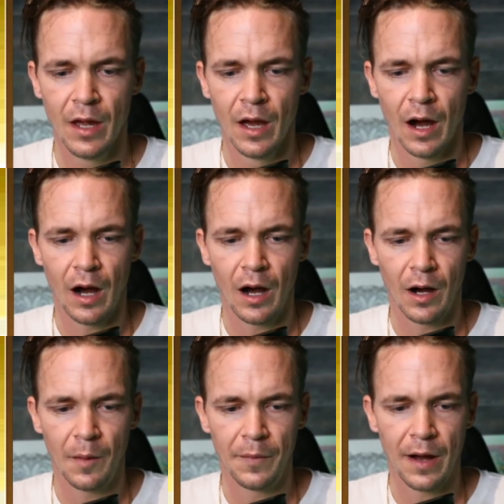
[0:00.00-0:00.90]

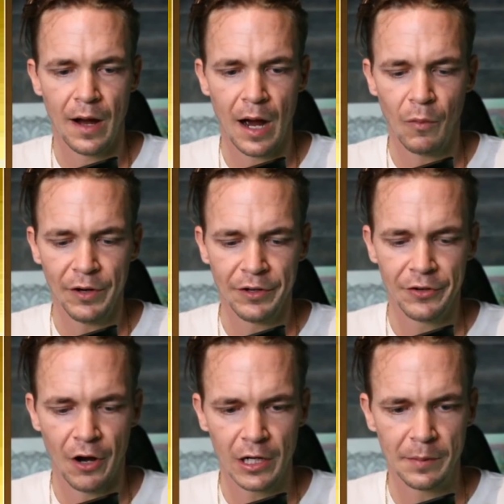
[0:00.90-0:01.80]
I wanted to
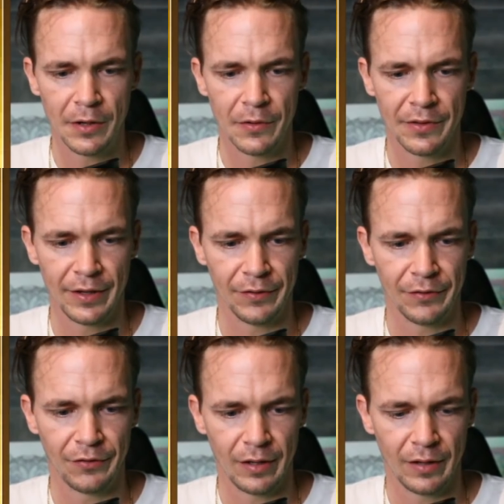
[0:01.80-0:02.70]
talk about
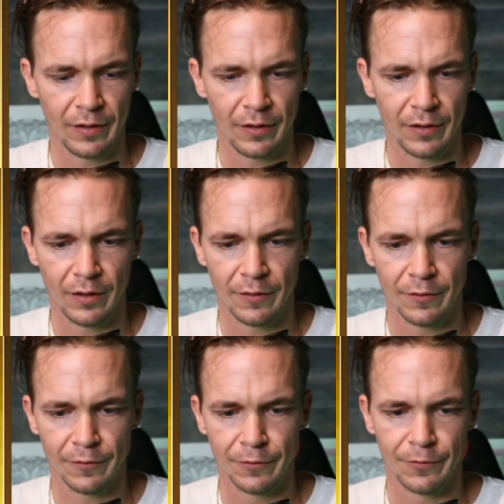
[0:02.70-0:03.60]
this
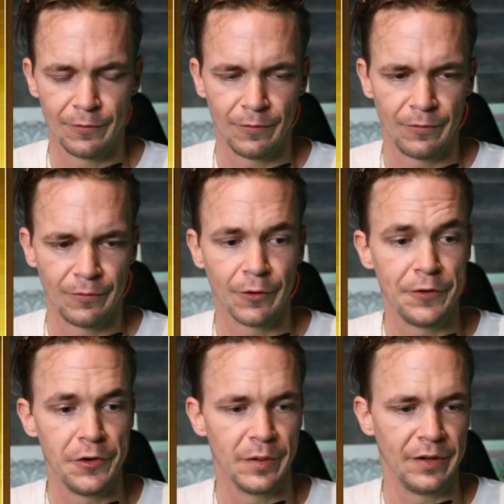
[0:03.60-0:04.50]
for a
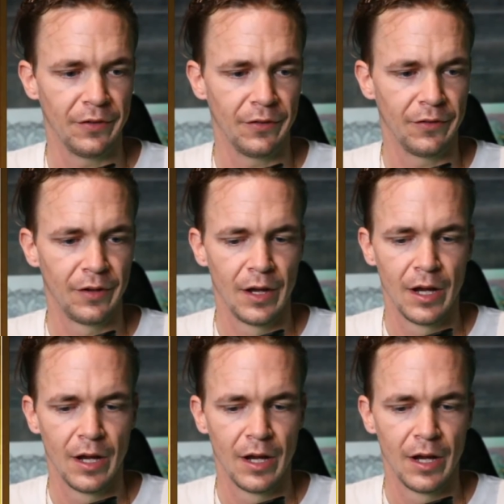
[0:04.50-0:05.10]
few reasons.